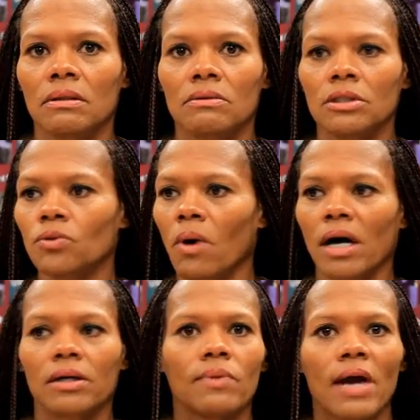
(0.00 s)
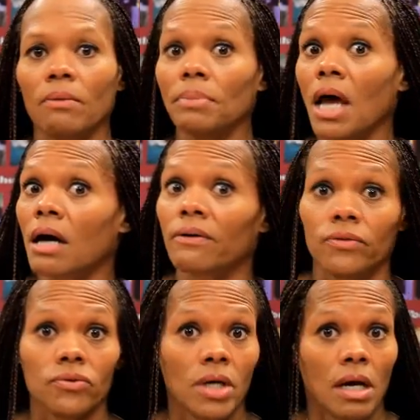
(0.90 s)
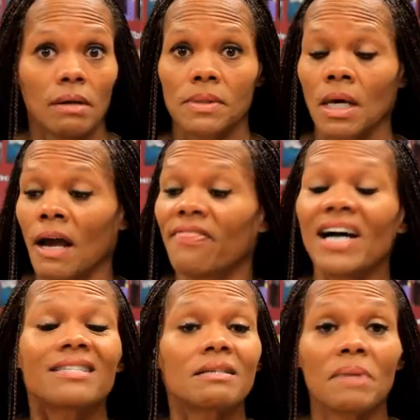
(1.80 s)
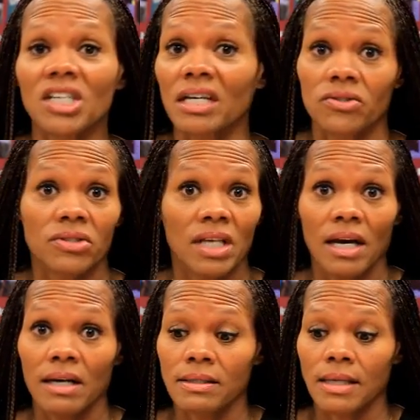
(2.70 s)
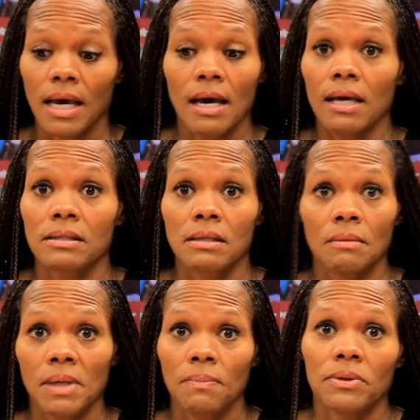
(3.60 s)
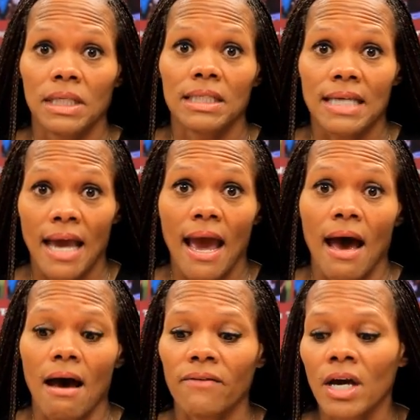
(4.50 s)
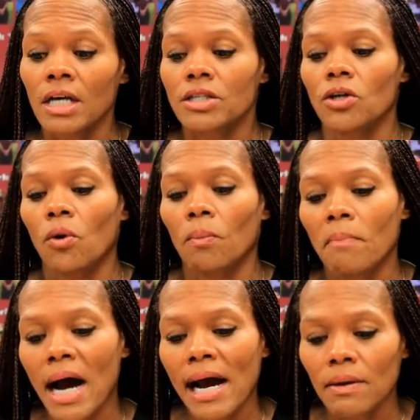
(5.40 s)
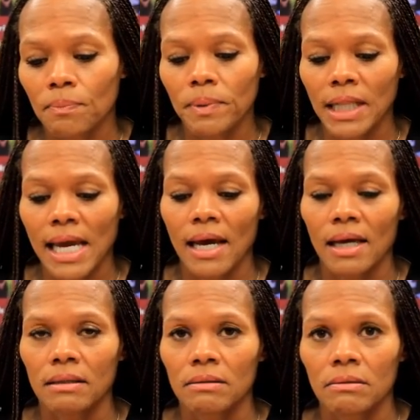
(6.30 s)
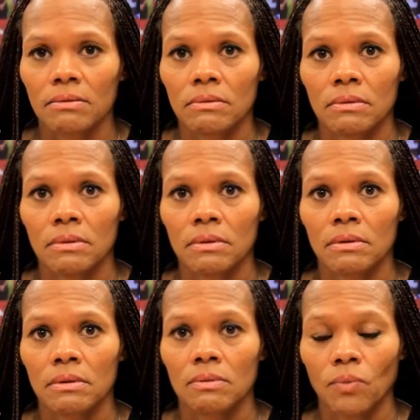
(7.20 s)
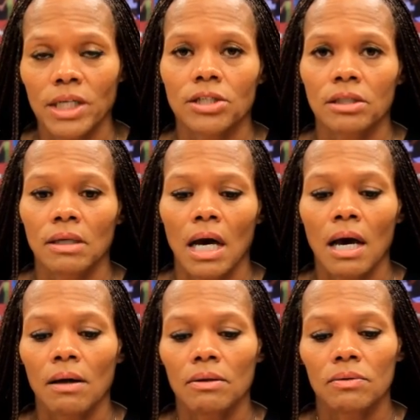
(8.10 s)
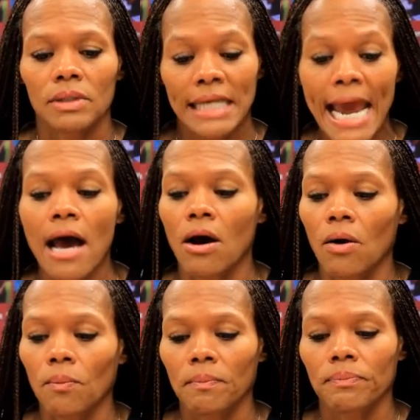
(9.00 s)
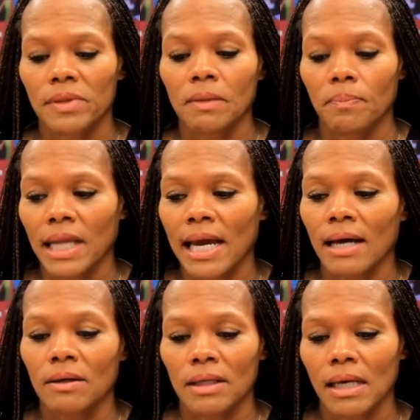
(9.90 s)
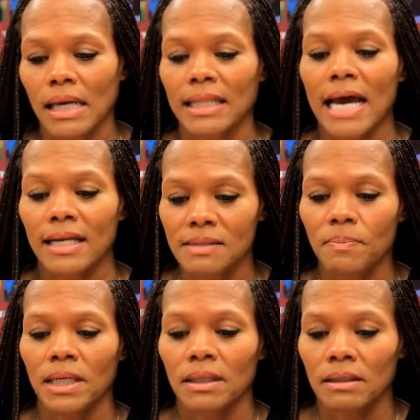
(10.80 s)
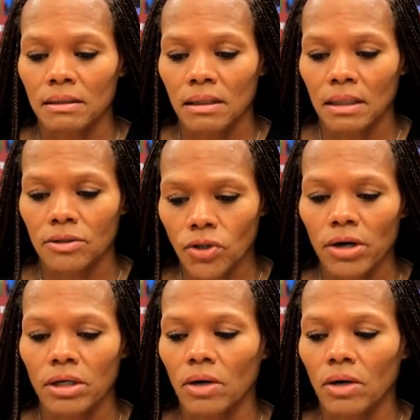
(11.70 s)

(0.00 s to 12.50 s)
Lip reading: just walking around the block a few times. That's as much exercise as people need to have. So my plan, which now the plan that has been started